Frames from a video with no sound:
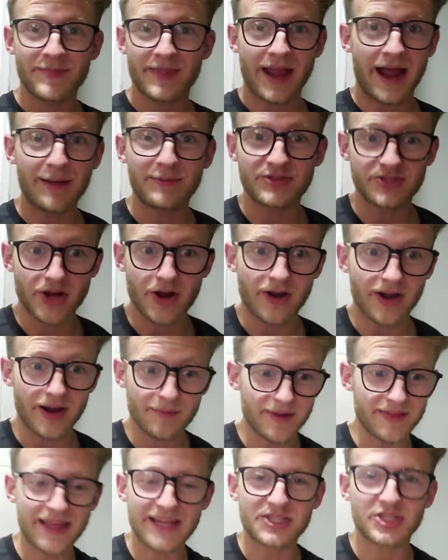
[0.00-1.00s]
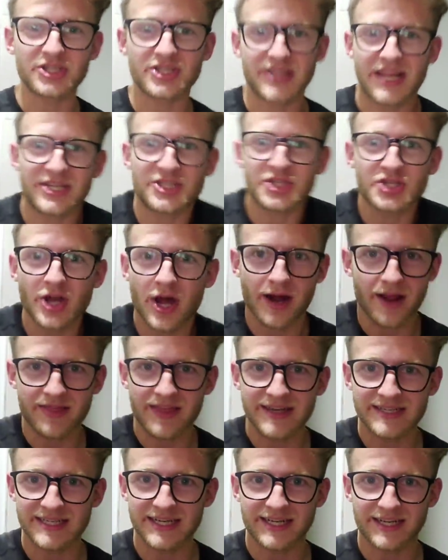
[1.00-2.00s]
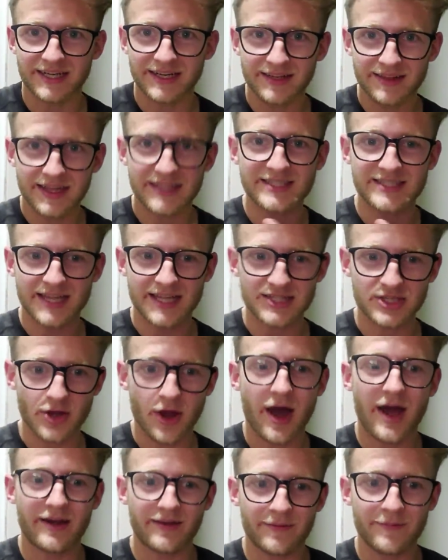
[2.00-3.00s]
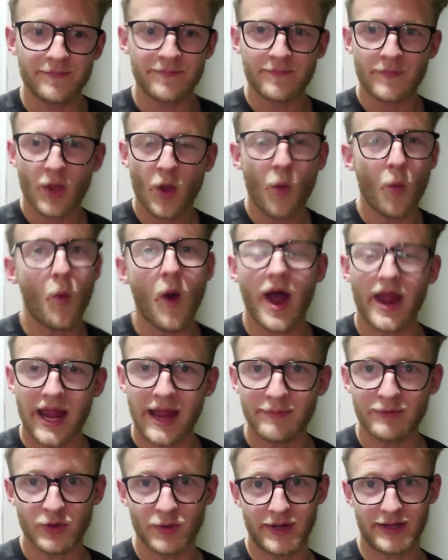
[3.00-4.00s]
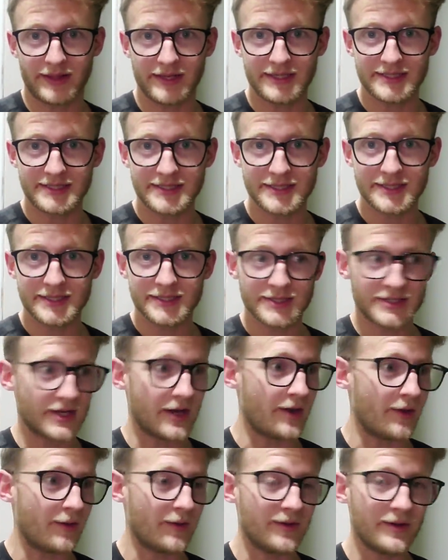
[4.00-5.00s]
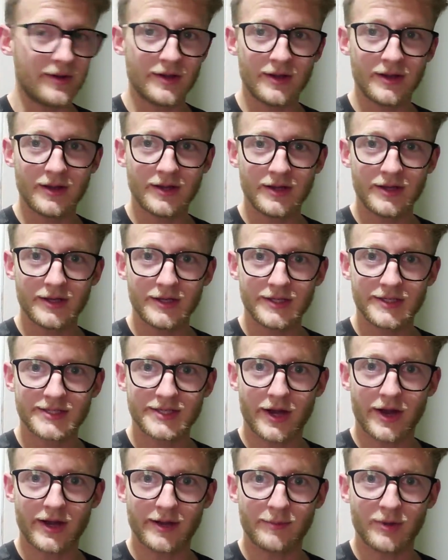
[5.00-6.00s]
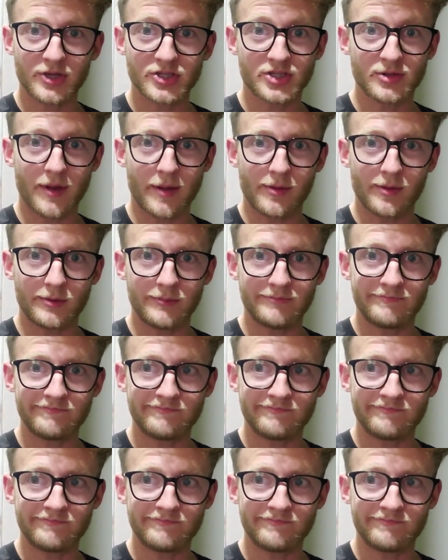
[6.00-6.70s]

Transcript: I'm sorry, but that's just, that's just not authentic. That's, that's not why I'm doing this. So sorry to burst your bubble.